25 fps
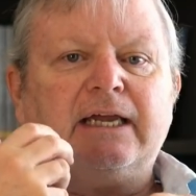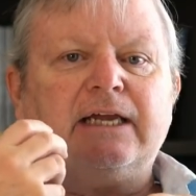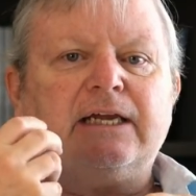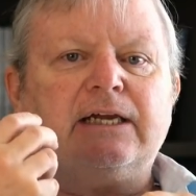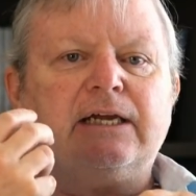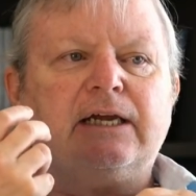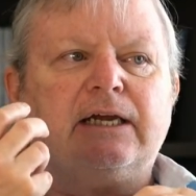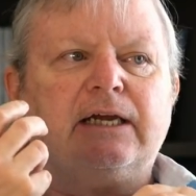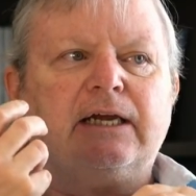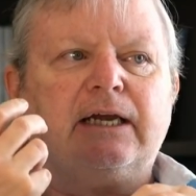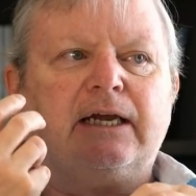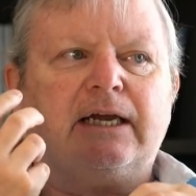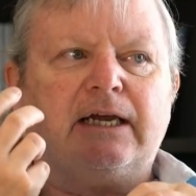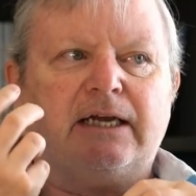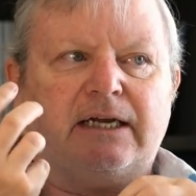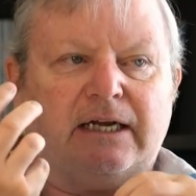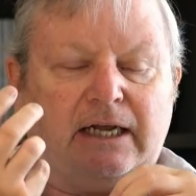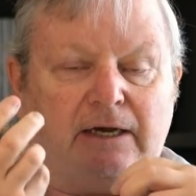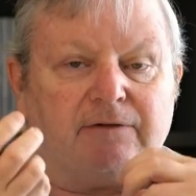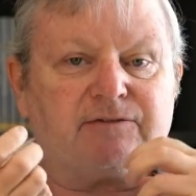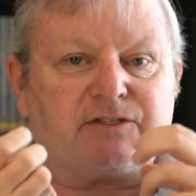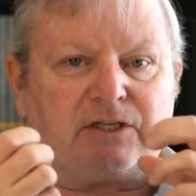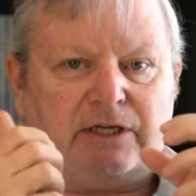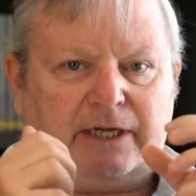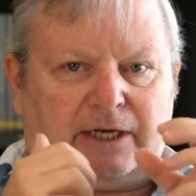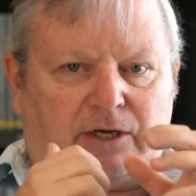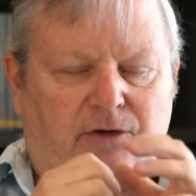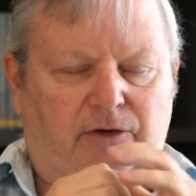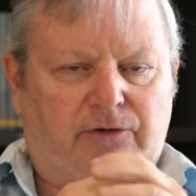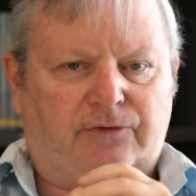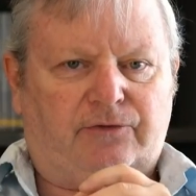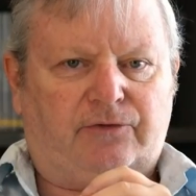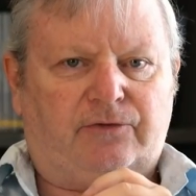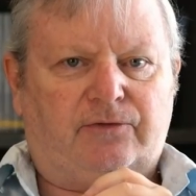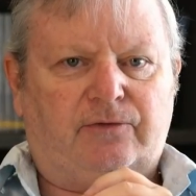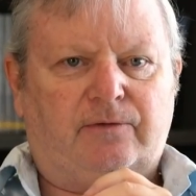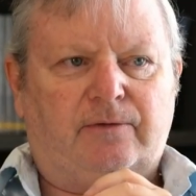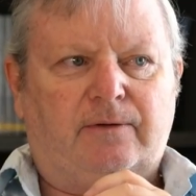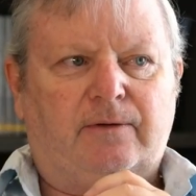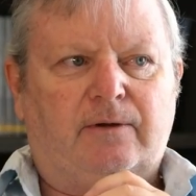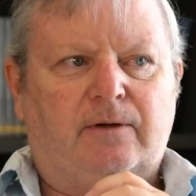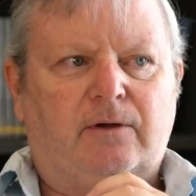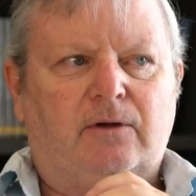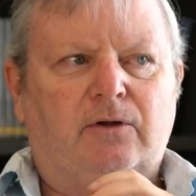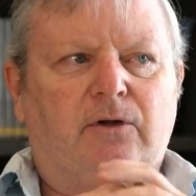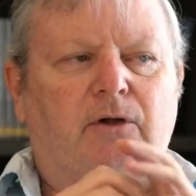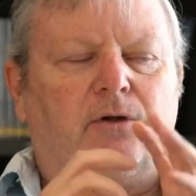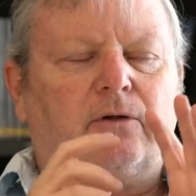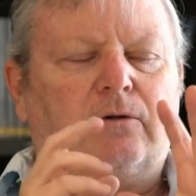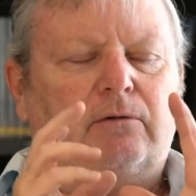he loves Nikons.
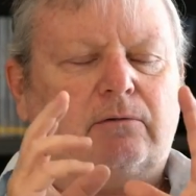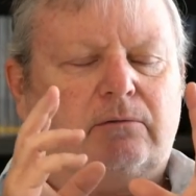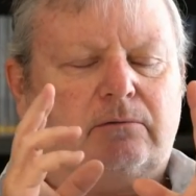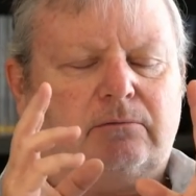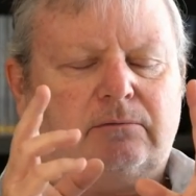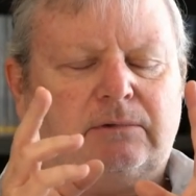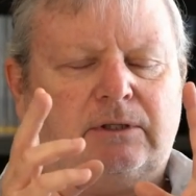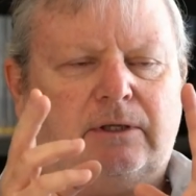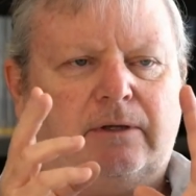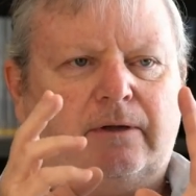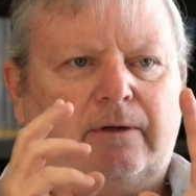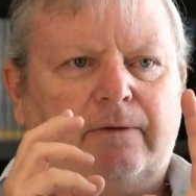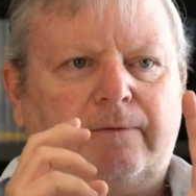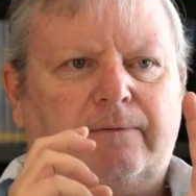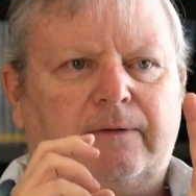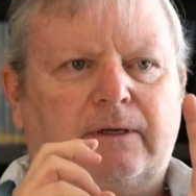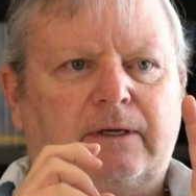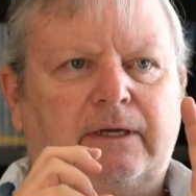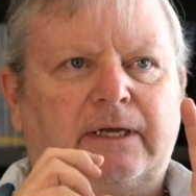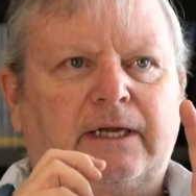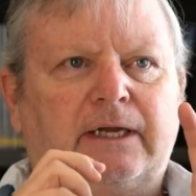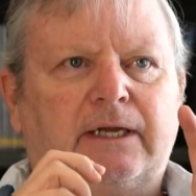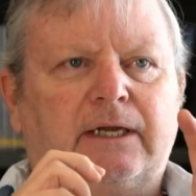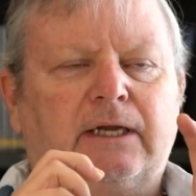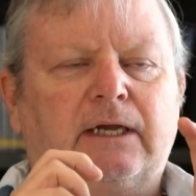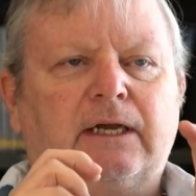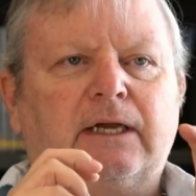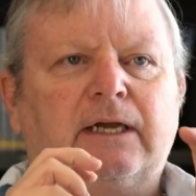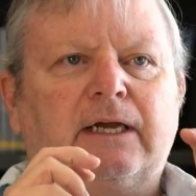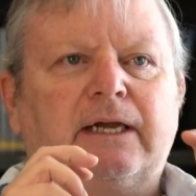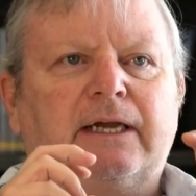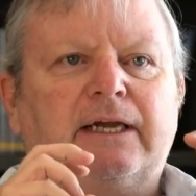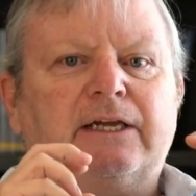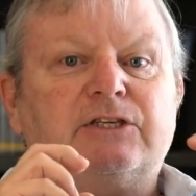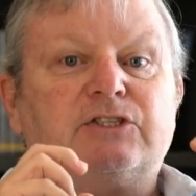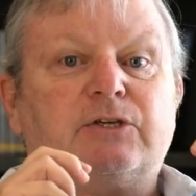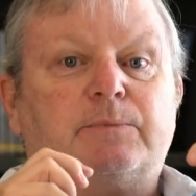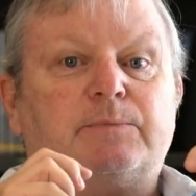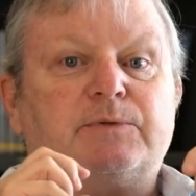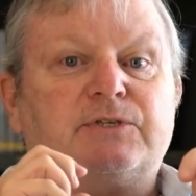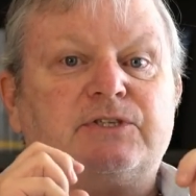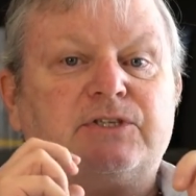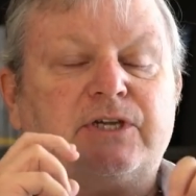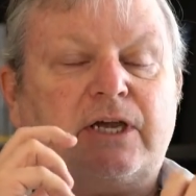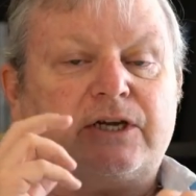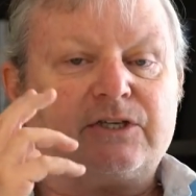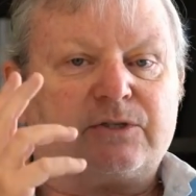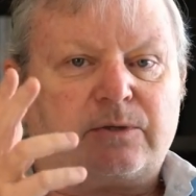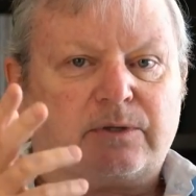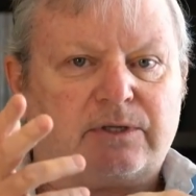No. He's
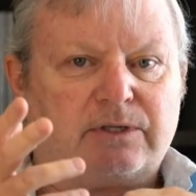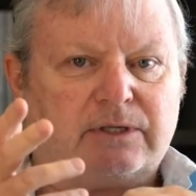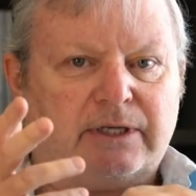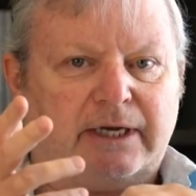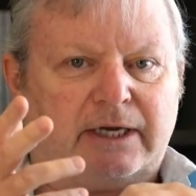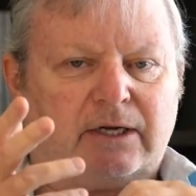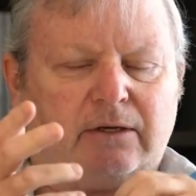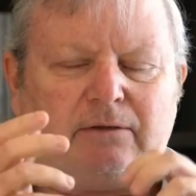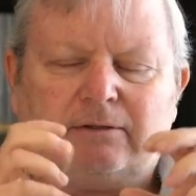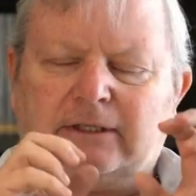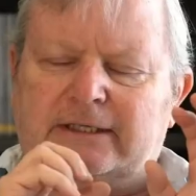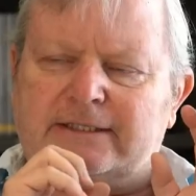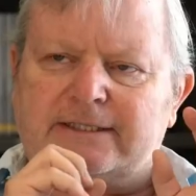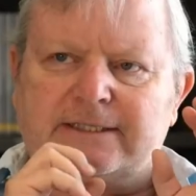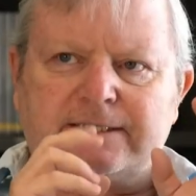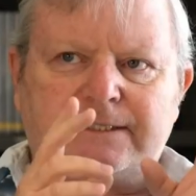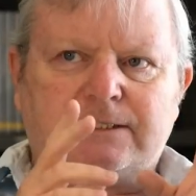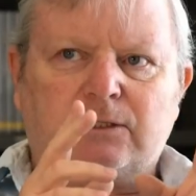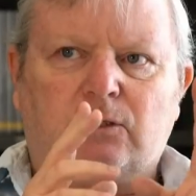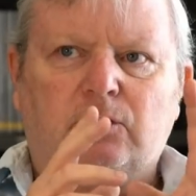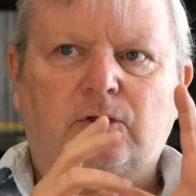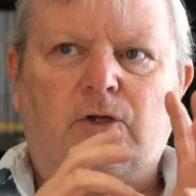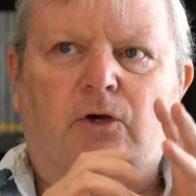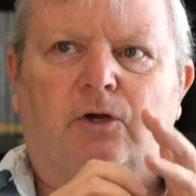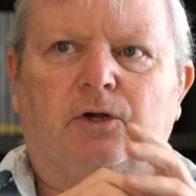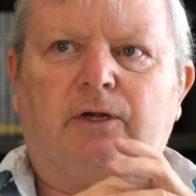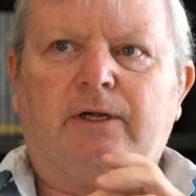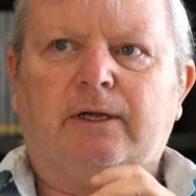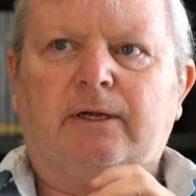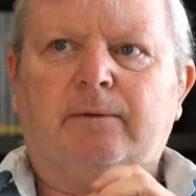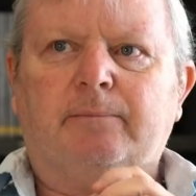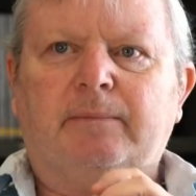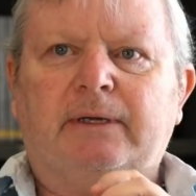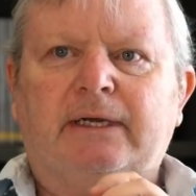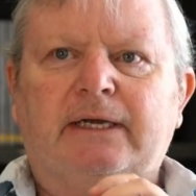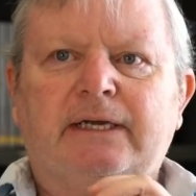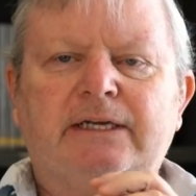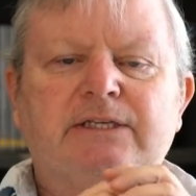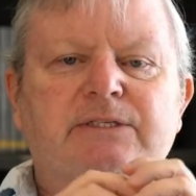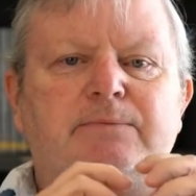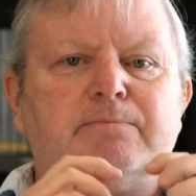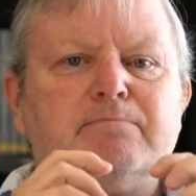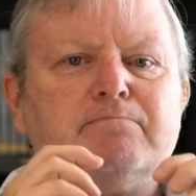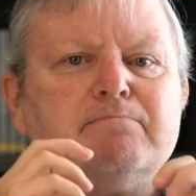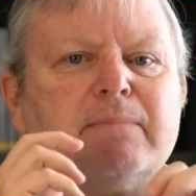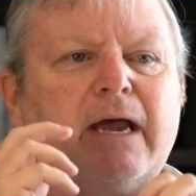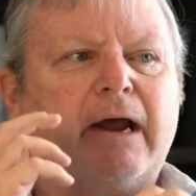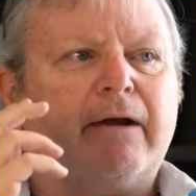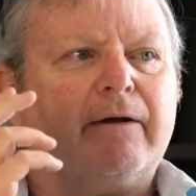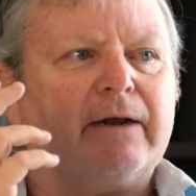obsessed with Nikons. No, still not. He's
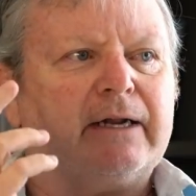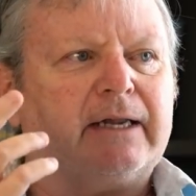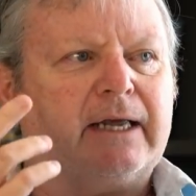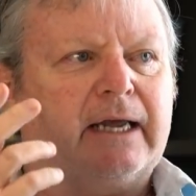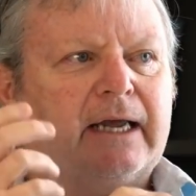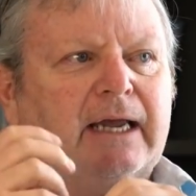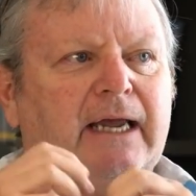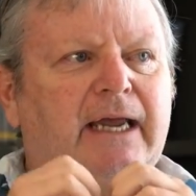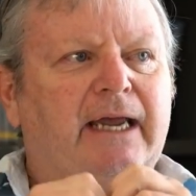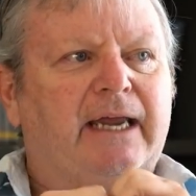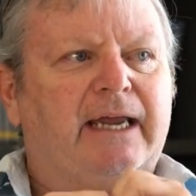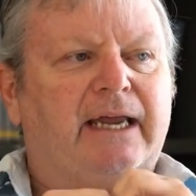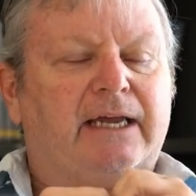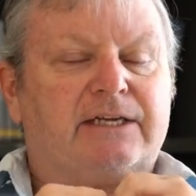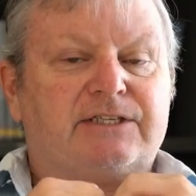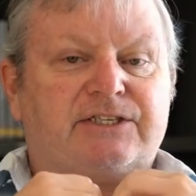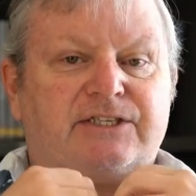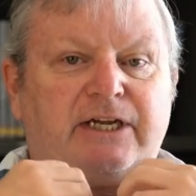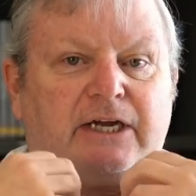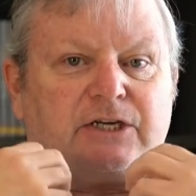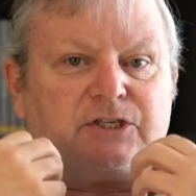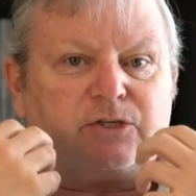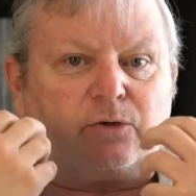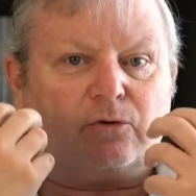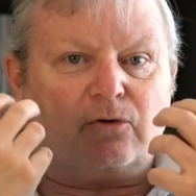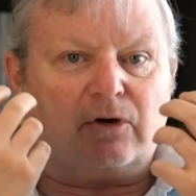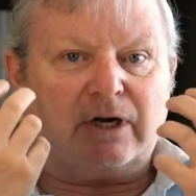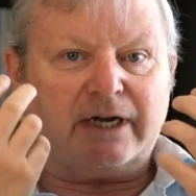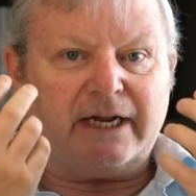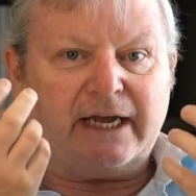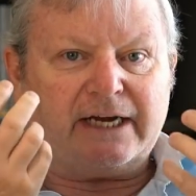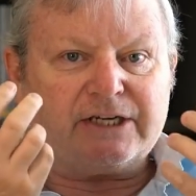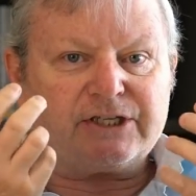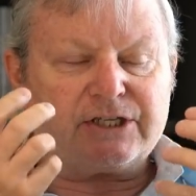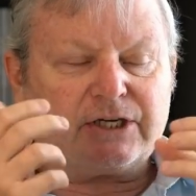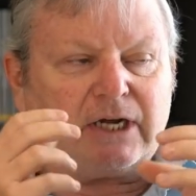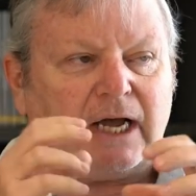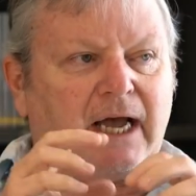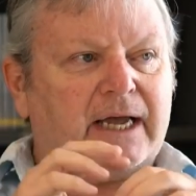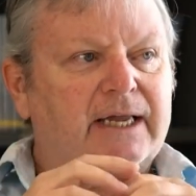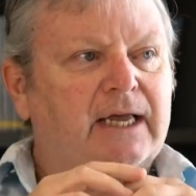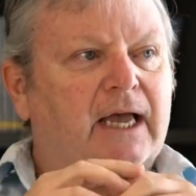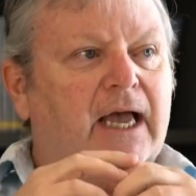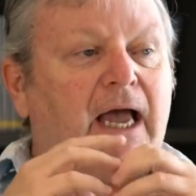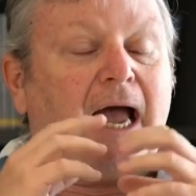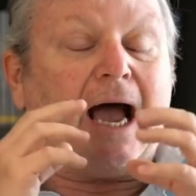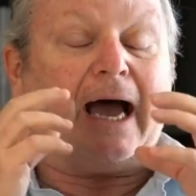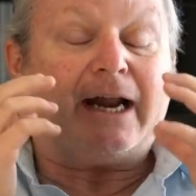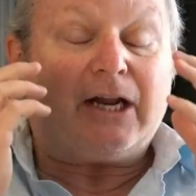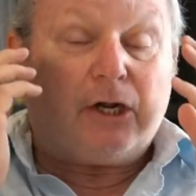married. He has sexual relations.
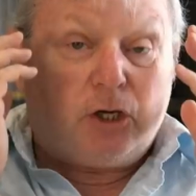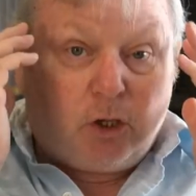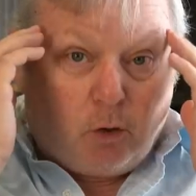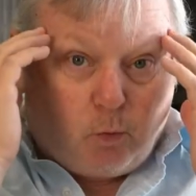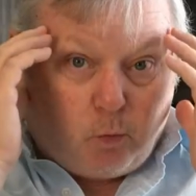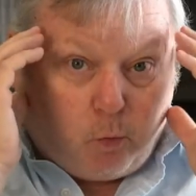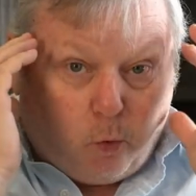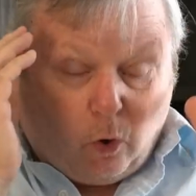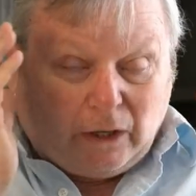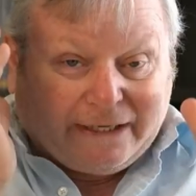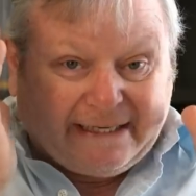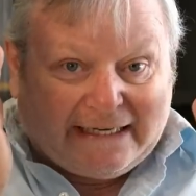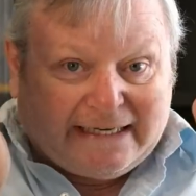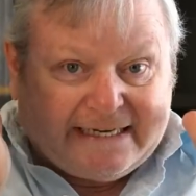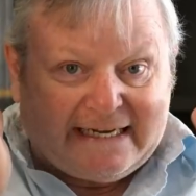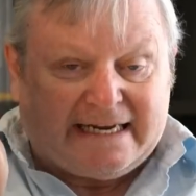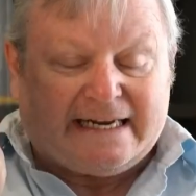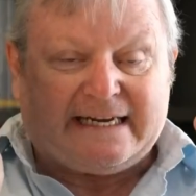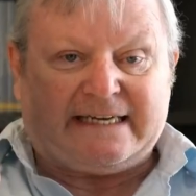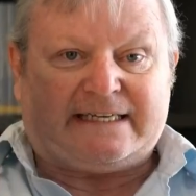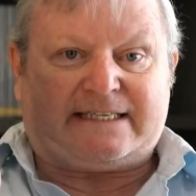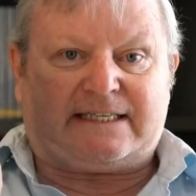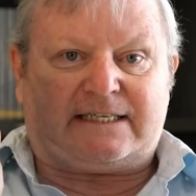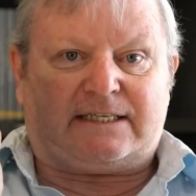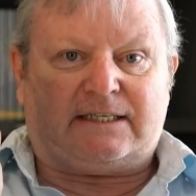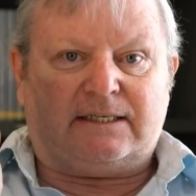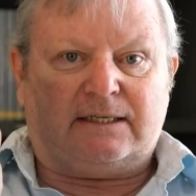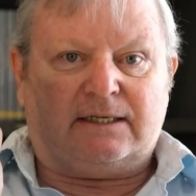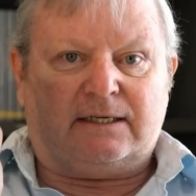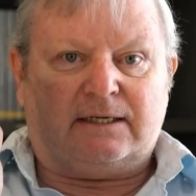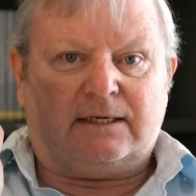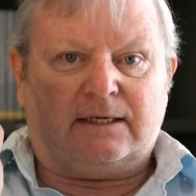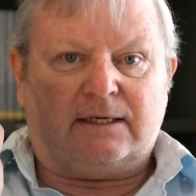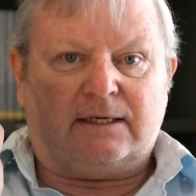I don't know what it is.